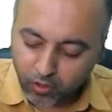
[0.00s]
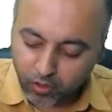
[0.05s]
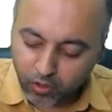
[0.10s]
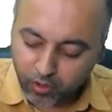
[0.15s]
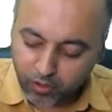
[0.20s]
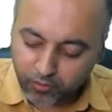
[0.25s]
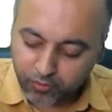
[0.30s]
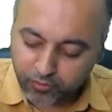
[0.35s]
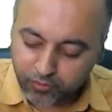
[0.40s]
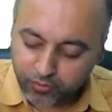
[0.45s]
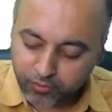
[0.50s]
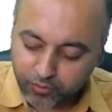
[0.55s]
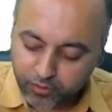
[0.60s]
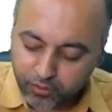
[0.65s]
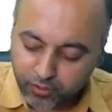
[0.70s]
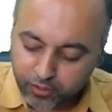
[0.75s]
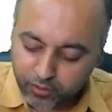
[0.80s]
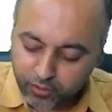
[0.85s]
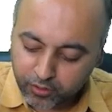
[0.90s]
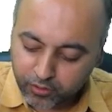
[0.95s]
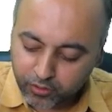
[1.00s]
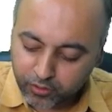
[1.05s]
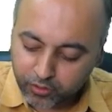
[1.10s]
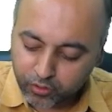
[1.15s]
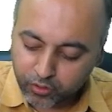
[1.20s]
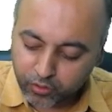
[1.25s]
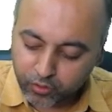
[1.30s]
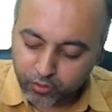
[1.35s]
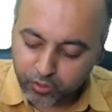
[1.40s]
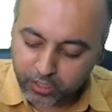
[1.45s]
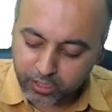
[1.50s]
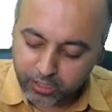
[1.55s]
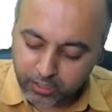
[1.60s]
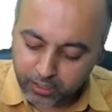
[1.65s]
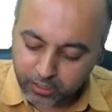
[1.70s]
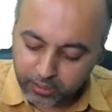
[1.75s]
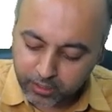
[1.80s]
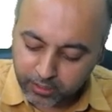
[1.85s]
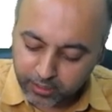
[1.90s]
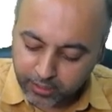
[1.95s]
of
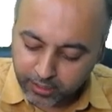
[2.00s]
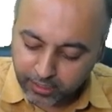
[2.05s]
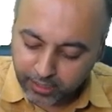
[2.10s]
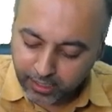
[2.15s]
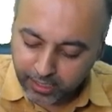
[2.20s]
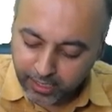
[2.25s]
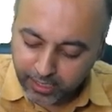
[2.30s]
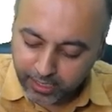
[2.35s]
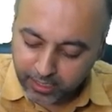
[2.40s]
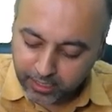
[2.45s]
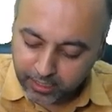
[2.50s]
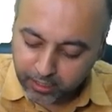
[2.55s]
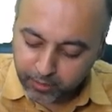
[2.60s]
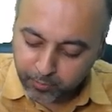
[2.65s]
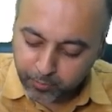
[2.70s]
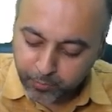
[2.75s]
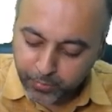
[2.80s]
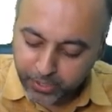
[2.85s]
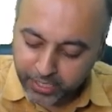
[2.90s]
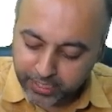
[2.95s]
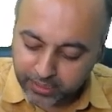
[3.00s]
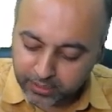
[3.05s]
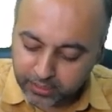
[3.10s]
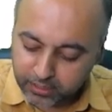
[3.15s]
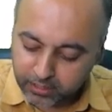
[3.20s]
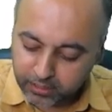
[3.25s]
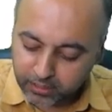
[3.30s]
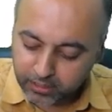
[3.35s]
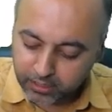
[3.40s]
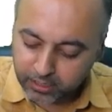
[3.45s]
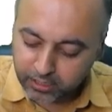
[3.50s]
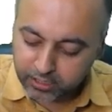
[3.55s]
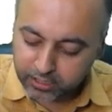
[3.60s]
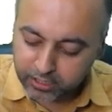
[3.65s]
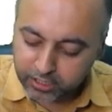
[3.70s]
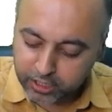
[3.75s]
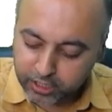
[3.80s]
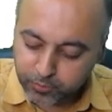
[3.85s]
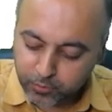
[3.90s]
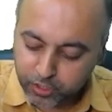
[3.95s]
urine and breath.
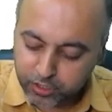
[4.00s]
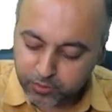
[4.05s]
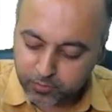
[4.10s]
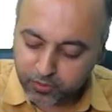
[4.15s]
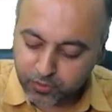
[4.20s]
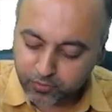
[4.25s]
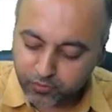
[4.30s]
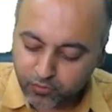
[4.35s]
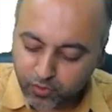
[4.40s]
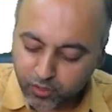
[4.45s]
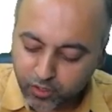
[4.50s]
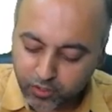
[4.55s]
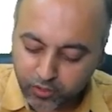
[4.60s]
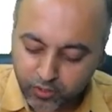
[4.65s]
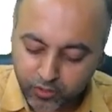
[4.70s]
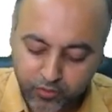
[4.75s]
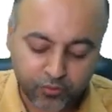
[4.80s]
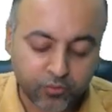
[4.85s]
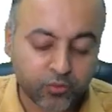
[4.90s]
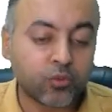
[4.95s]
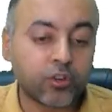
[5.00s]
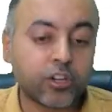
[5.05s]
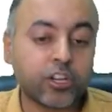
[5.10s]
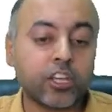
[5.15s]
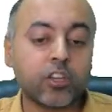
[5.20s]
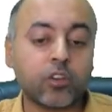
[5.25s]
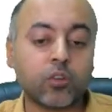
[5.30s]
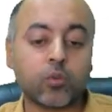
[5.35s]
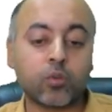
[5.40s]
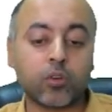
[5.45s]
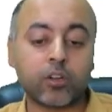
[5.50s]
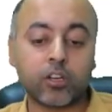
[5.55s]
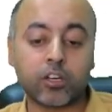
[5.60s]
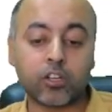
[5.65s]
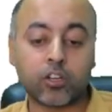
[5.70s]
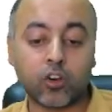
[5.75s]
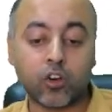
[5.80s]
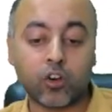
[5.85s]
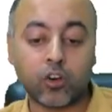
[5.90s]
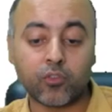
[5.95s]
It is responsible for fruity
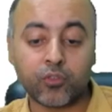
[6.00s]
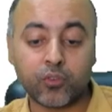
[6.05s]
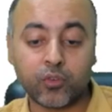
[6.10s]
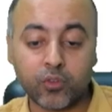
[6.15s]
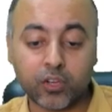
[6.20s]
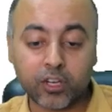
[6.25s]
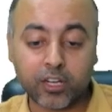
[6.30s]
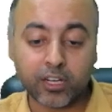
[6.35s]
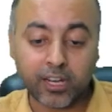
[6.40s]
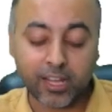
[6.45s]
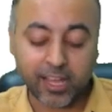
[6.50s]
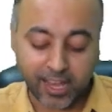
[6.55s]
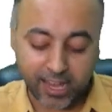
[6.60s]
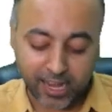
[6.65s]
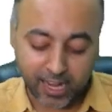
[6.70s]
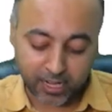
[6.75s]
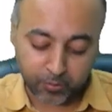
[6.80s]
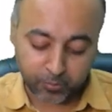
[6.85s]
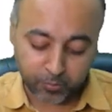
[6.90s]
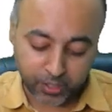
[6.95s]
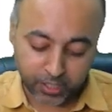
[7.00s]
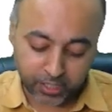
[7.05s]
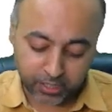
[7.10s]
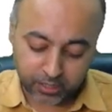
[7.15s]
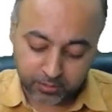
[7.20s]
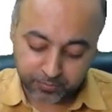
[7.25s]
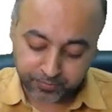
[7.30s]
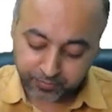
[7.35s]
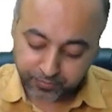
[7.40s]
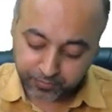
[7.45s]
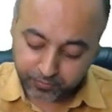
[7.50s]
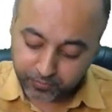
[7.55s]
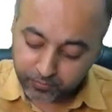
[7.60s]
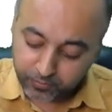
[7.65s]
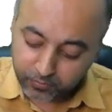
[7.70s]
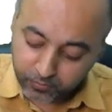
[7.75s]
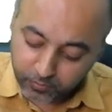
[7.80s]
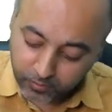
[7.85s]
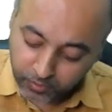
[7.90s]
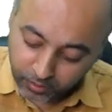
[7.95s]
odor of urine and breath.
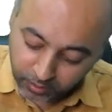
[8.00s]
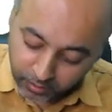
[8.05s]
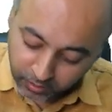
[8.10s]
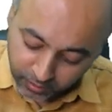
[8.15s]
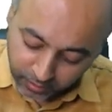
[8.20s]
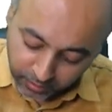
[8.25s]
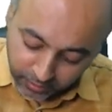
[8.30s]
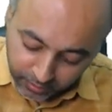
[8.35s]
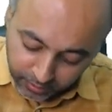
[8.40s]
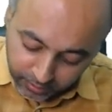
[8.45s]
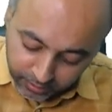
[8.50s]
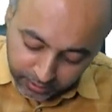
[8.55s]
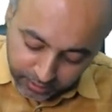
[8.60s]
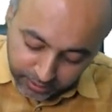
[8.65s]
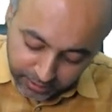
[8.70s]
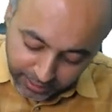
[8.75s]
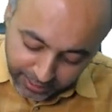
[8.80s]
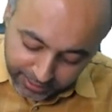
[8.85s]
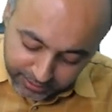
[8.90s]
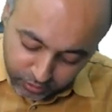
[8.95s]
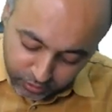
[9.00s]
The